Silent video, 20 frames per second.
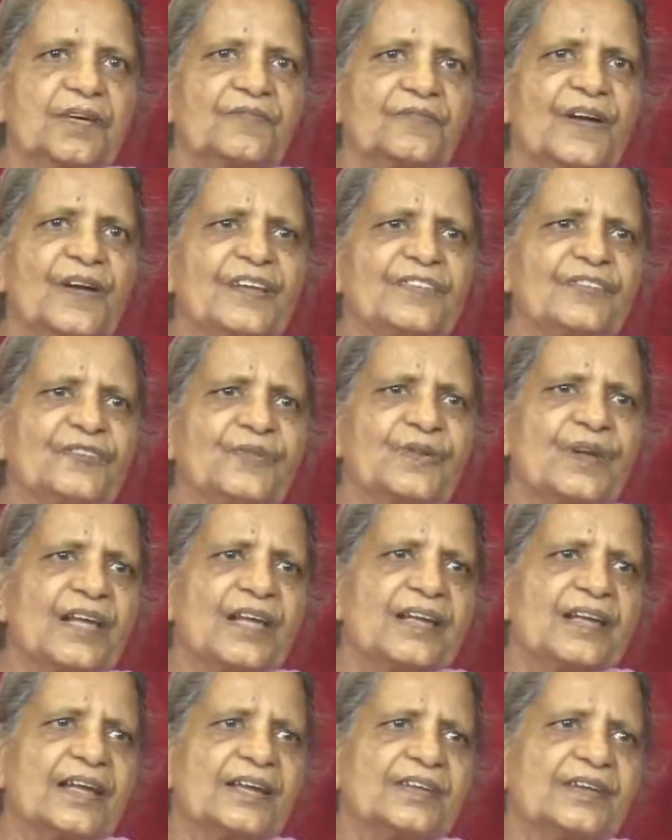why should i
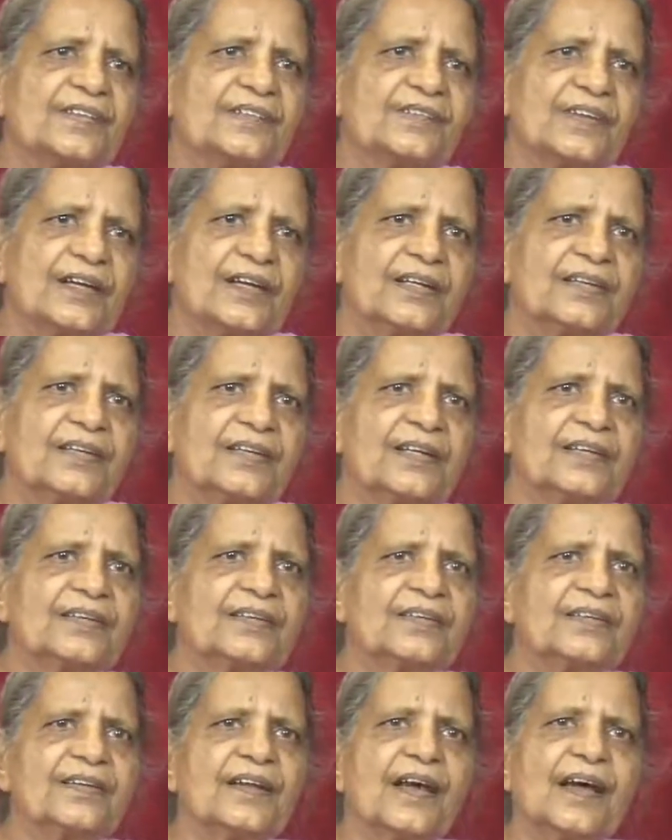get
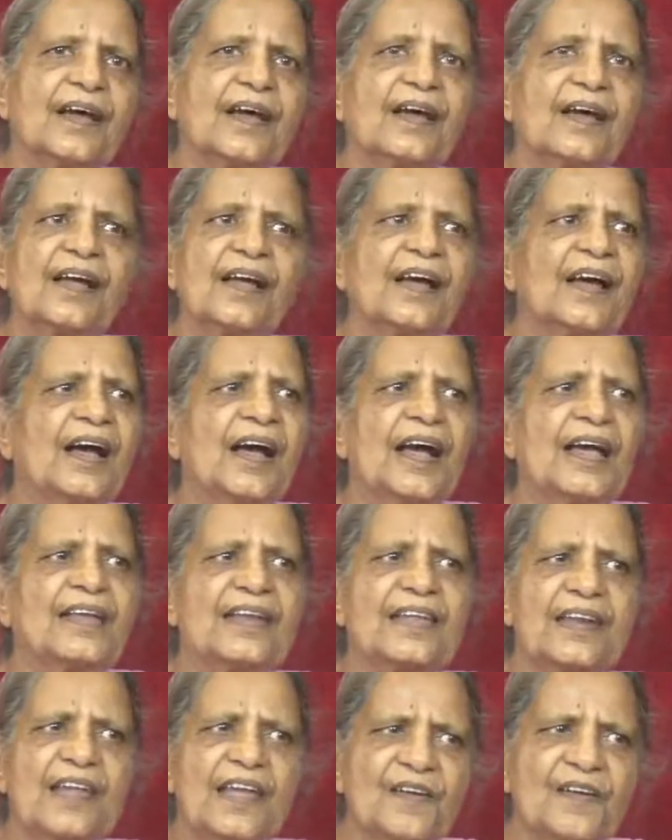attracted i
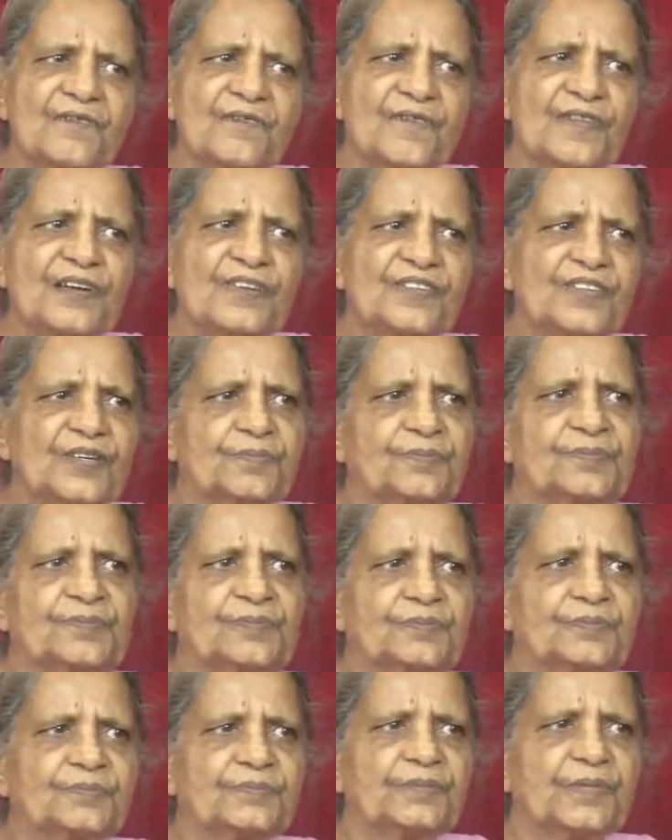can have friendship
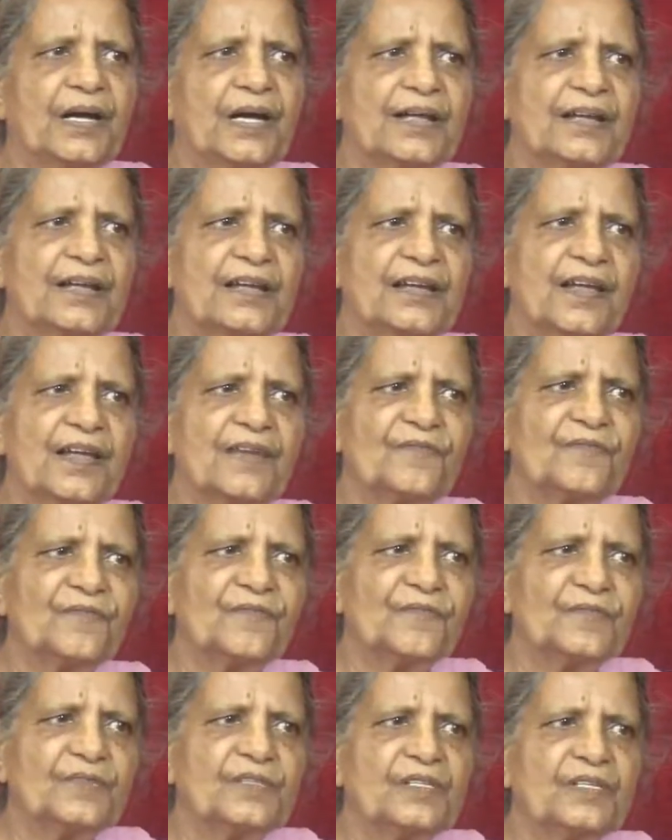i can have
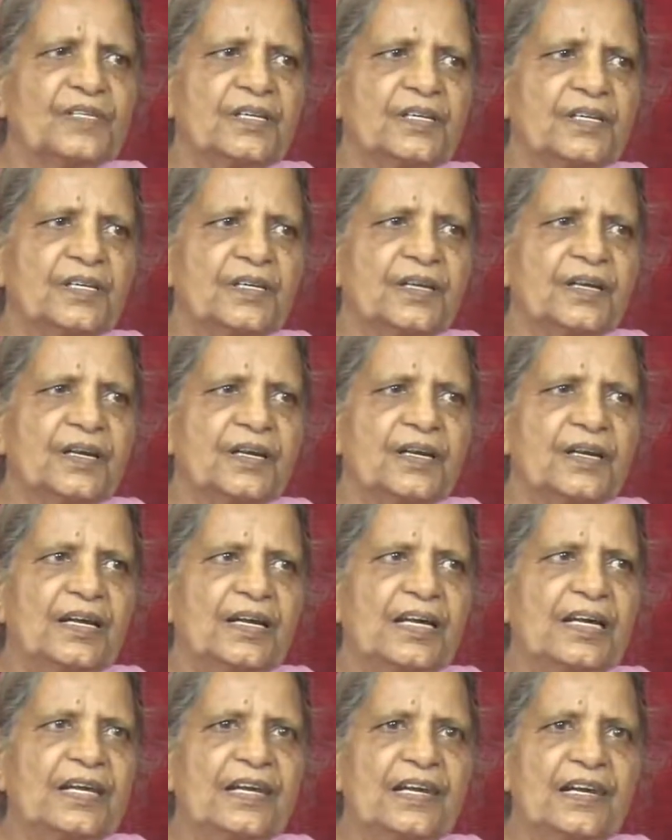
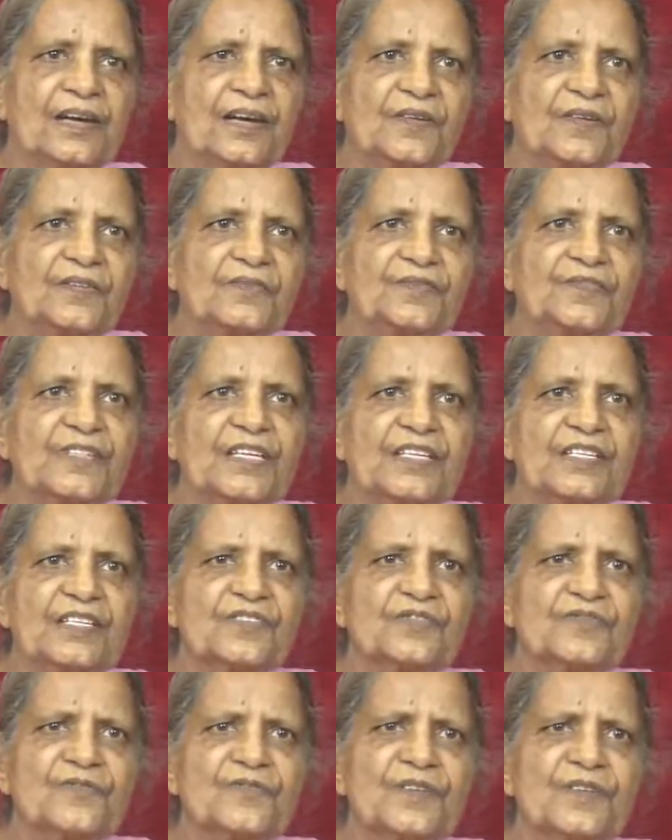a love that
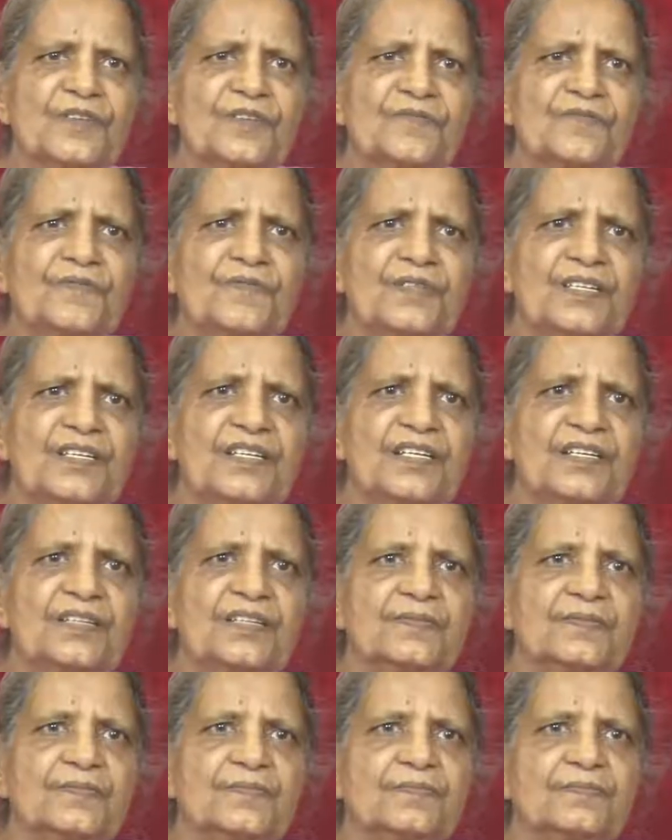is very
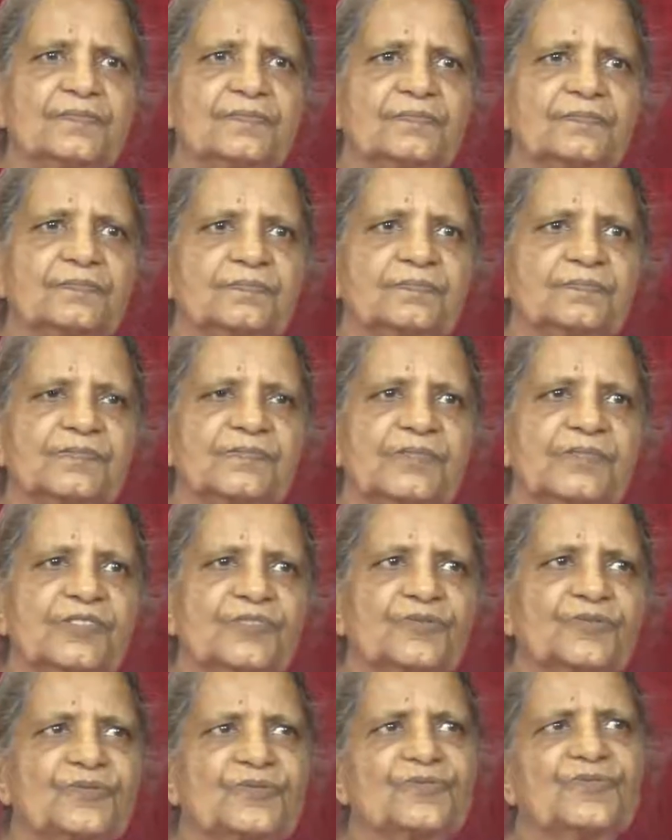very
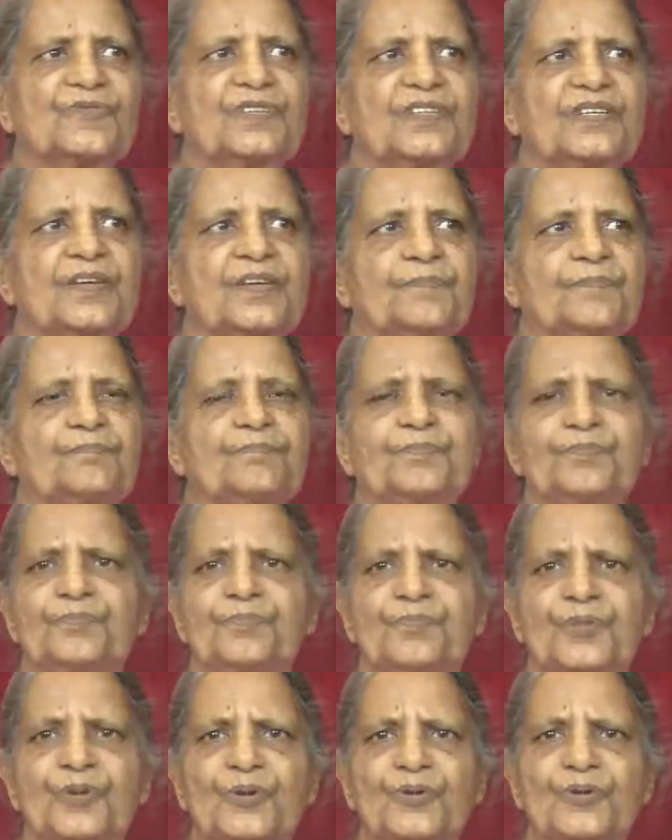so to say
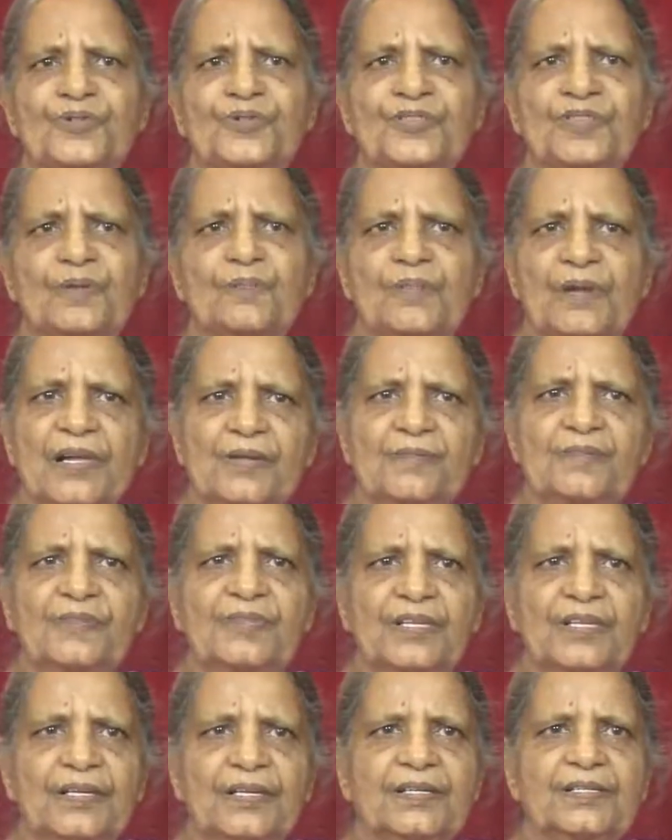pure sublime
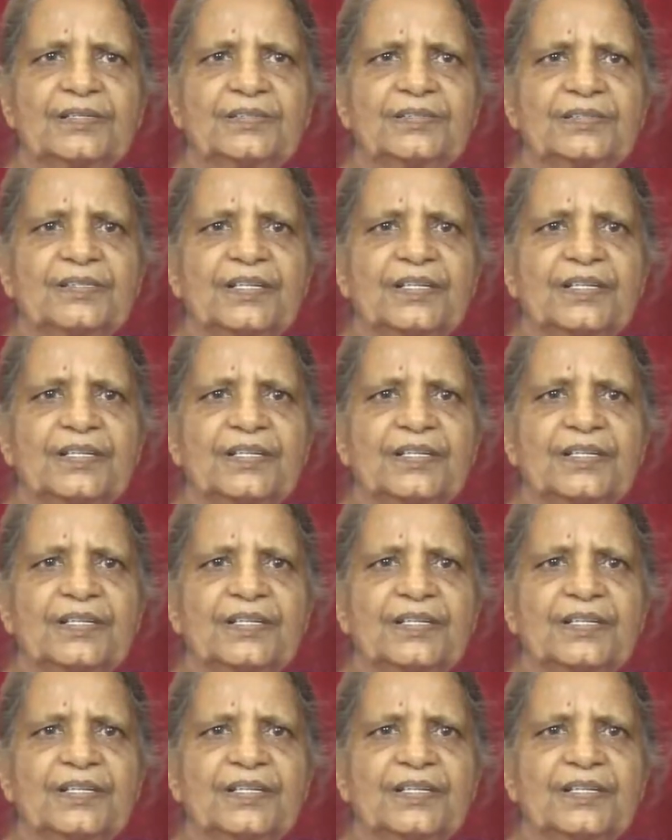thing